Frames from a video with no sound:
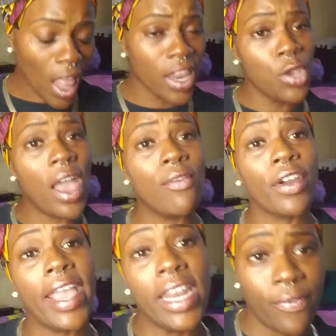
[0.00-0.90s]
Then you have
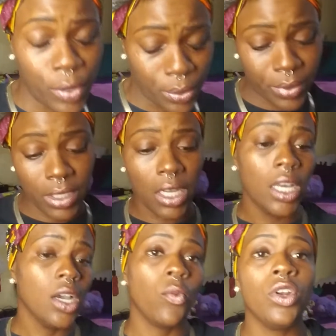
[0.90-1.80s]
organic food.
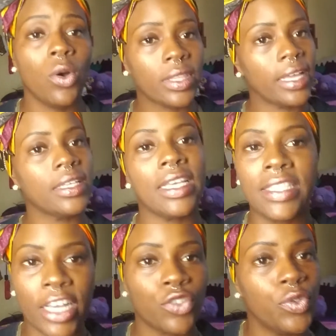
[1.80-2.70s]
We know what that is. That's
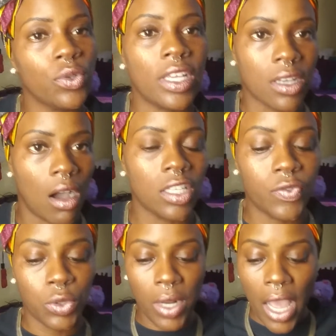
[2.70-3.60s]
natural food. That's God's
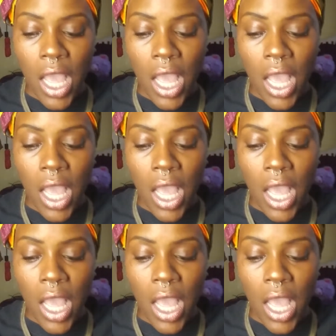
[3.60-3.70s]
food.